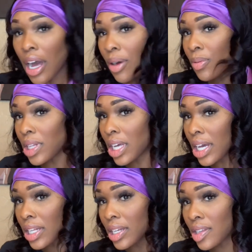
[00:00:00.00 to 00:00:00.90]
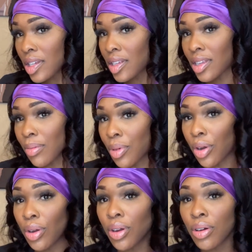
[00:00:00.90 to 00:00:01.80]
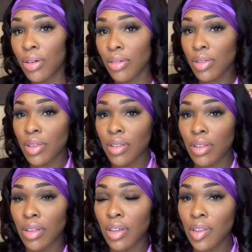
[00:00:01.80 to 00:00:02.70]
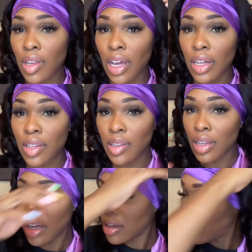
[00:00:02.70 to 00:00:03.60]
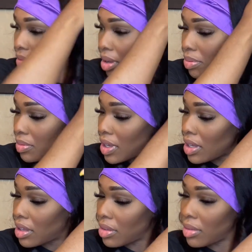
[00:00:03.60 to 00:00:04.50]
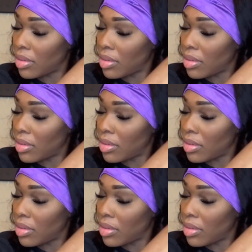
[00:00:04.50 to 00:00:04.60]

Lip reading: I went ahead and did some curls. This side is not cooperating.